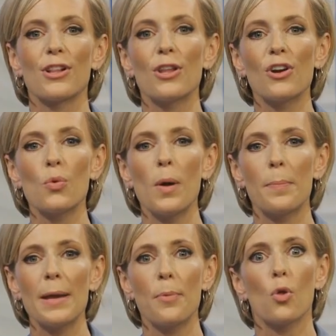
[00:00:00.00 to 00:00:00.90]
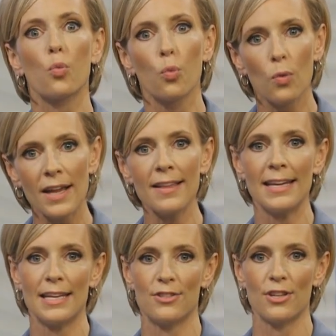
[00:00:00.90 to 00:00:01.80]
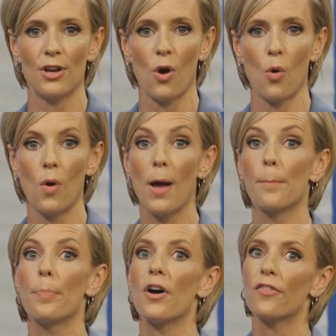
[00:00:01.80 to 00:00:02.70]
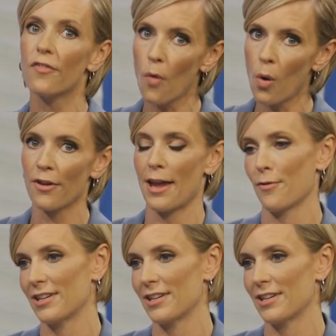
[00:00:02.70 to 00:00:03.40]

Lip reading: to learn what people really need to know before they